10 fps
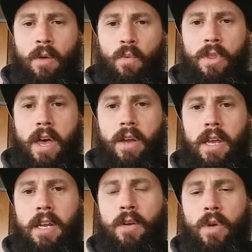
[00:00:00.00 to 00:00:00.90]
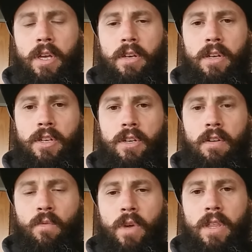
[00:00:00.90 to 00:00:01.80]
without any recognition
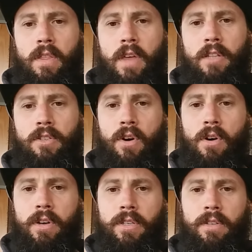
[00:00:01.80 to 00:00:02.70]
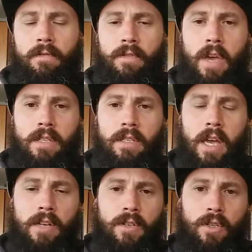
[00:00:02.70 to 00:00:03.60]
of whether that dog is in fact a
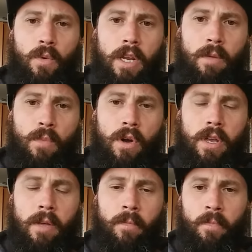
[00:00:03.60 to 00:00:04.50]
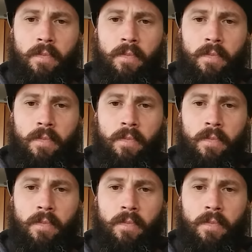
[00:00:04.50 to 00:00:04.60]
danger to anybody.